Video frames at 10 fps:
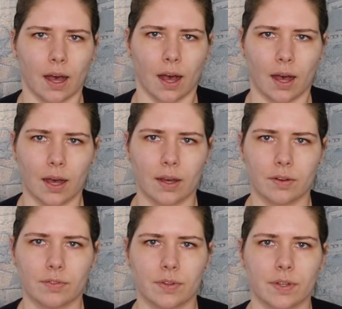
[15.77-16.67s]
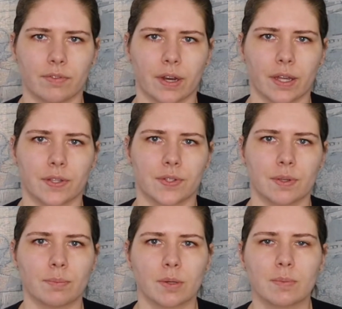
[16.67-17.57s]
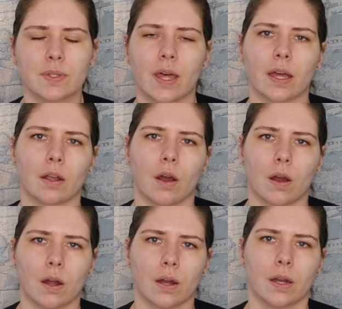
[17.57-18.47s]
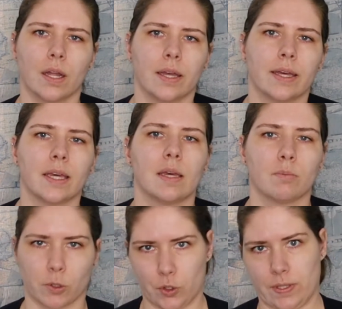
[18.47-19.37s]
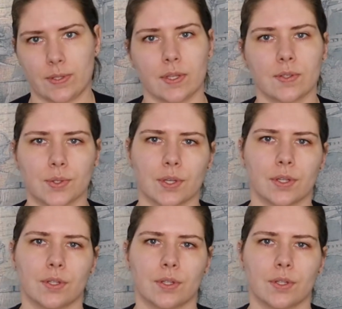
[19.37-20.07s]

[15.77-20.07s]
of various symptoms that are emergencies.